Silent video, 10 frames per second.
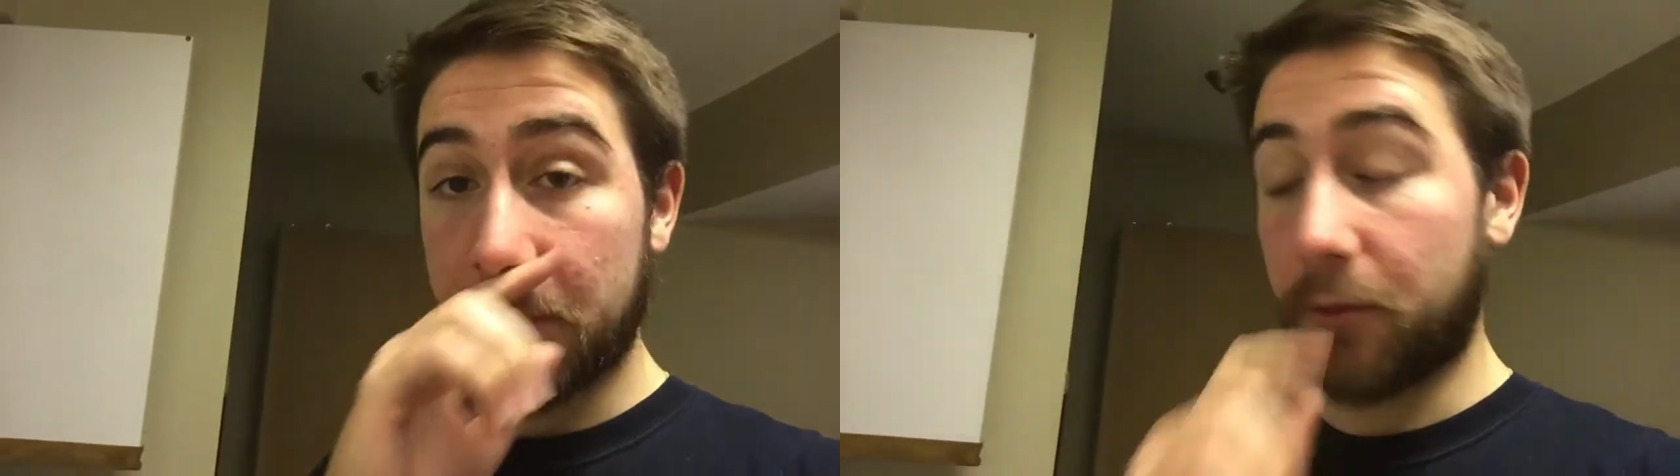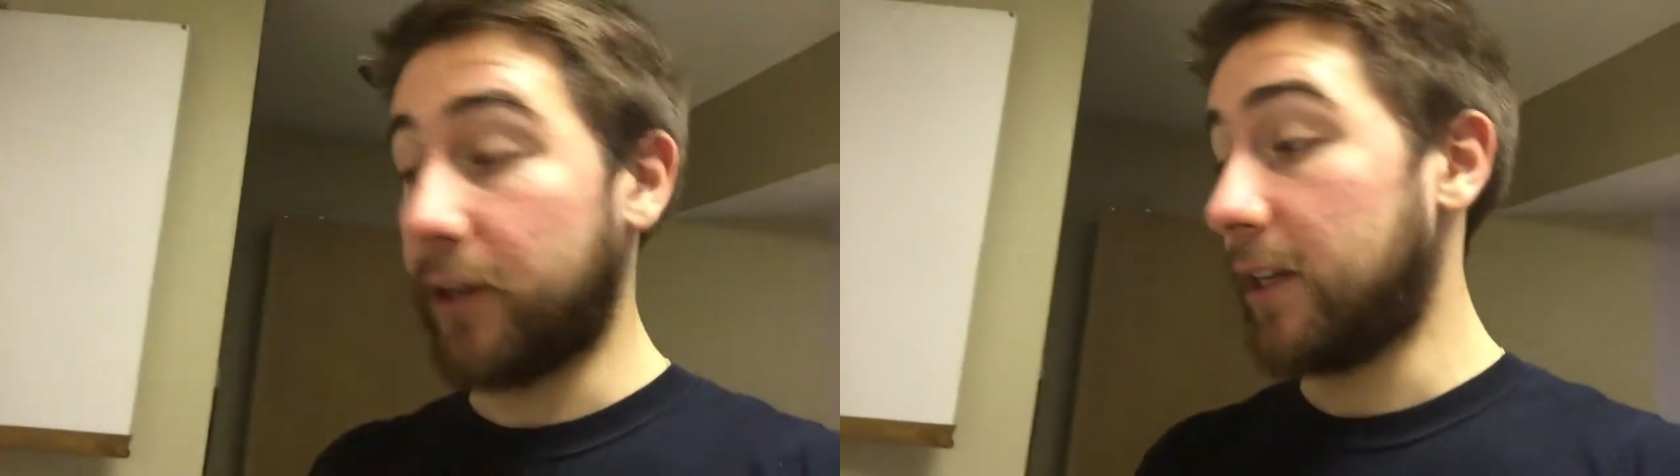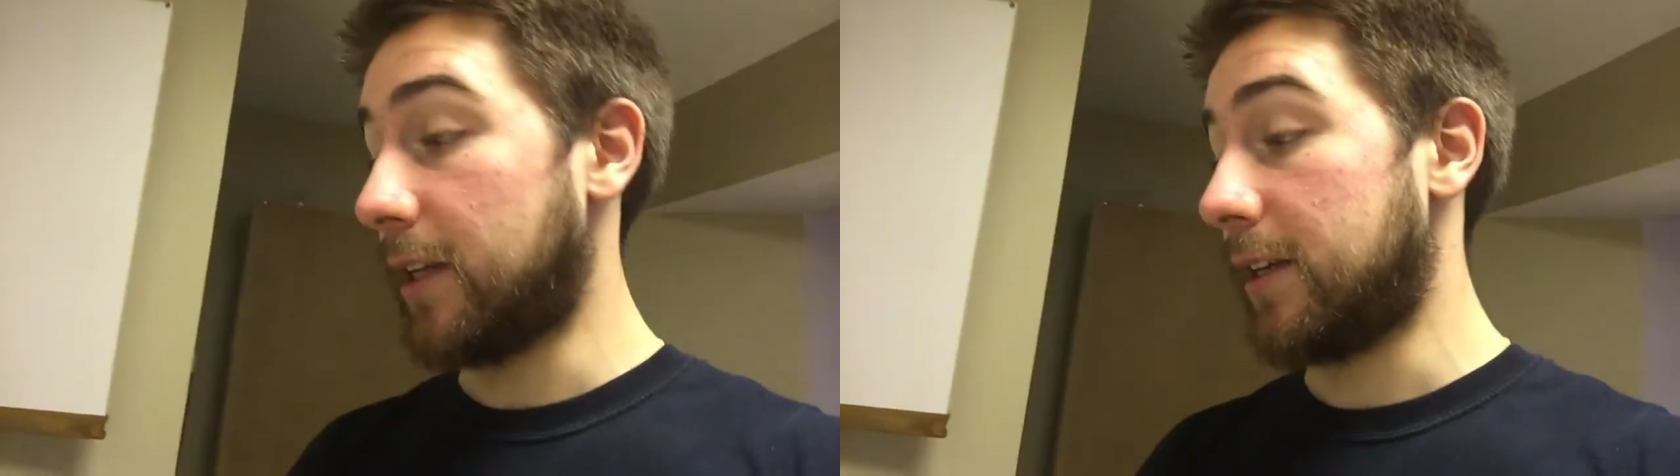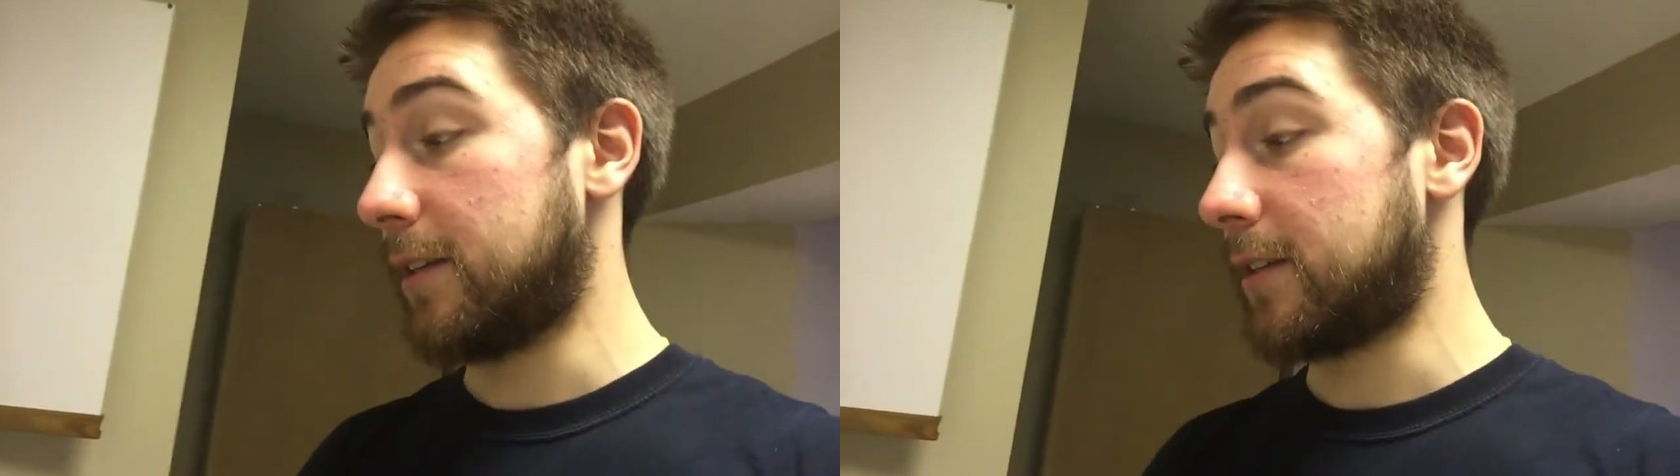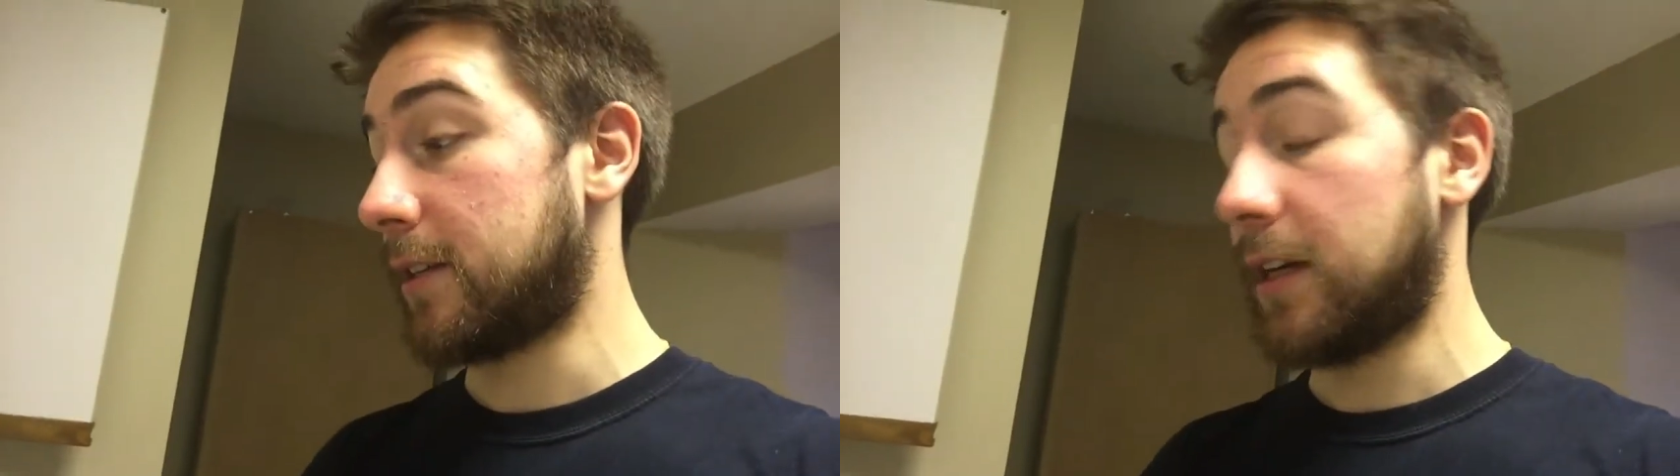point
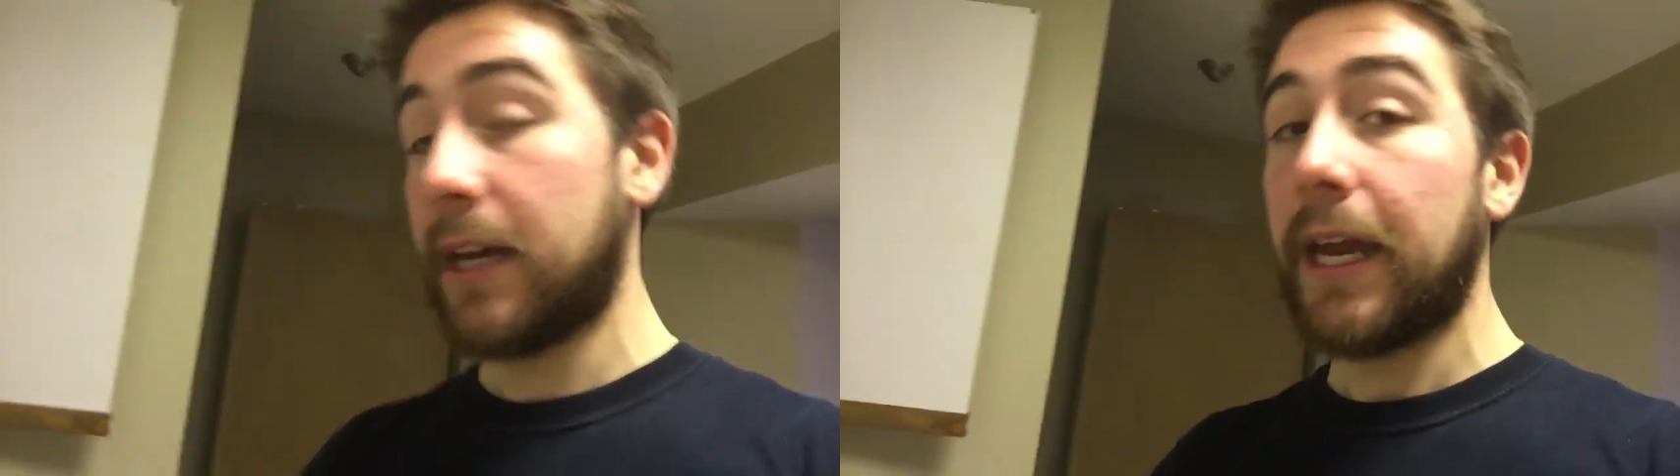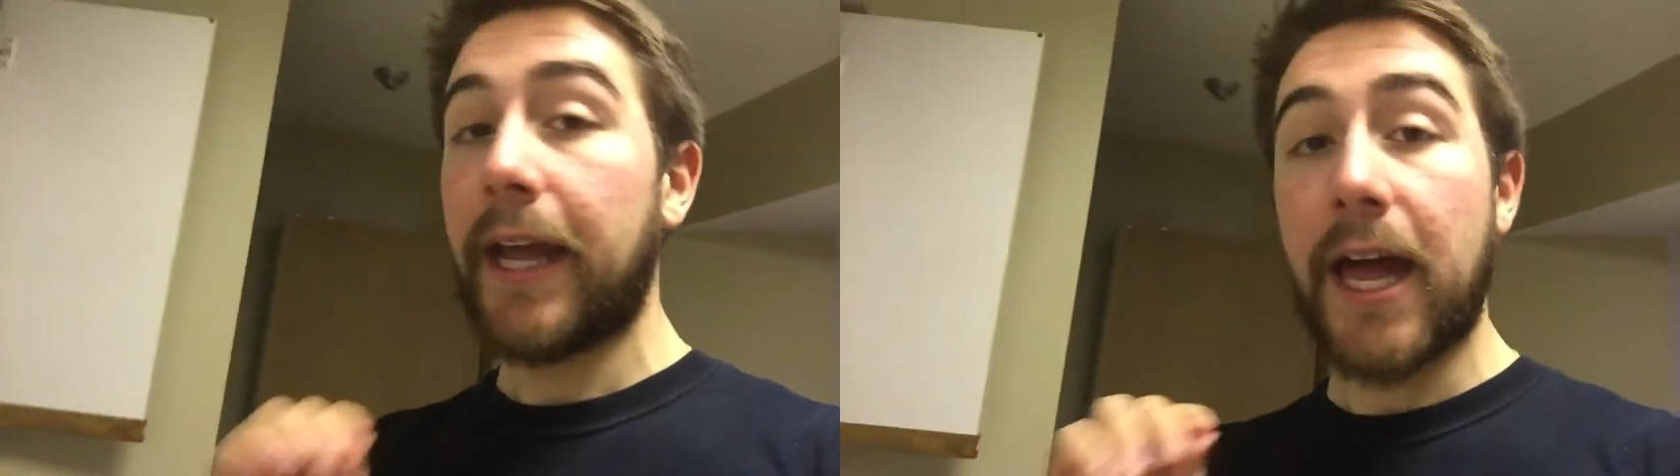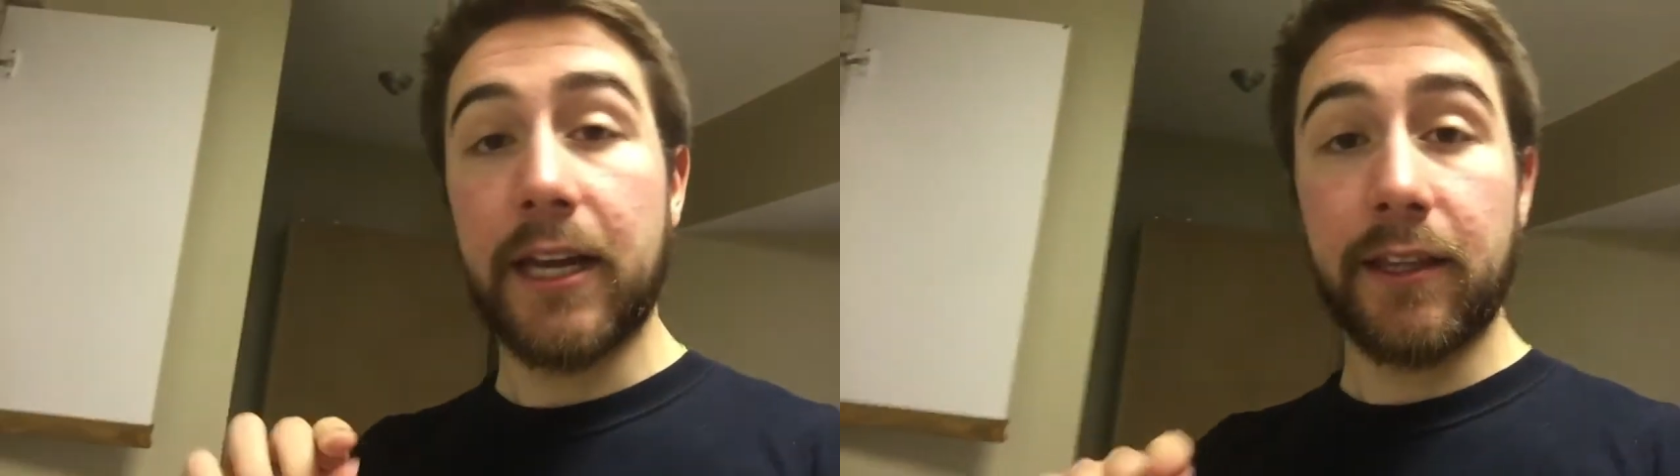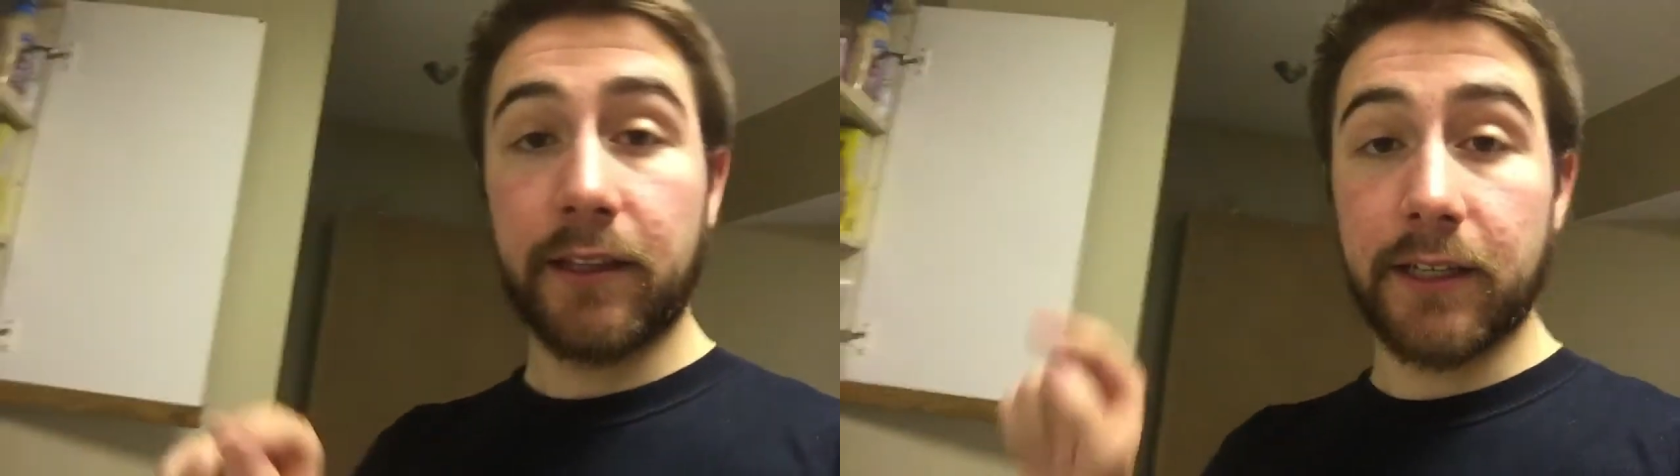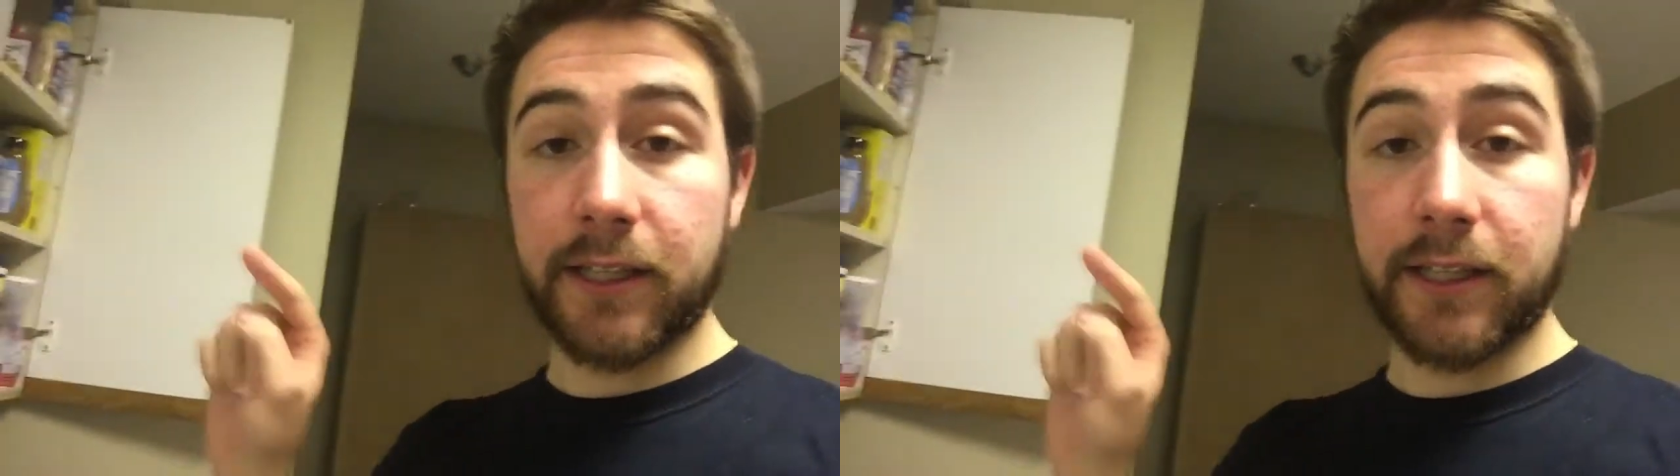is anything that